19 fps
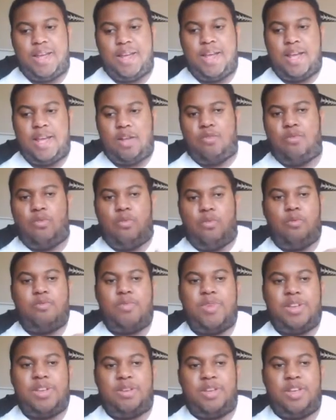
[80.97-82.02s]

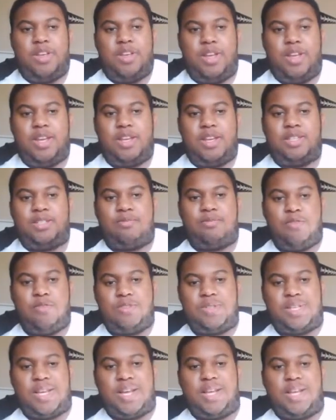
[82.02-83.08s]
he is
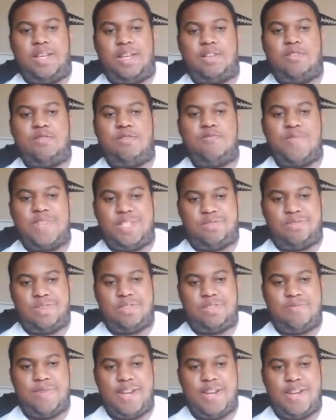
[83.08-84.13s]
most likely to miss
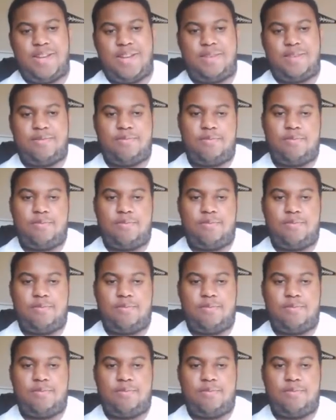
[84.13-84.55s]
WrestleMania.